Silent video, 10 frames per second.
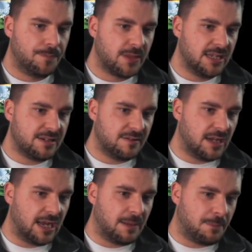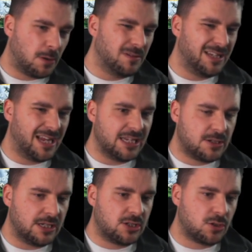and I probably... Yeah,
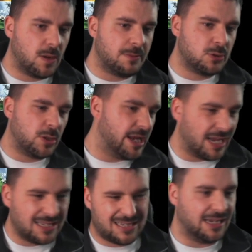it's somewhere between here, as I say.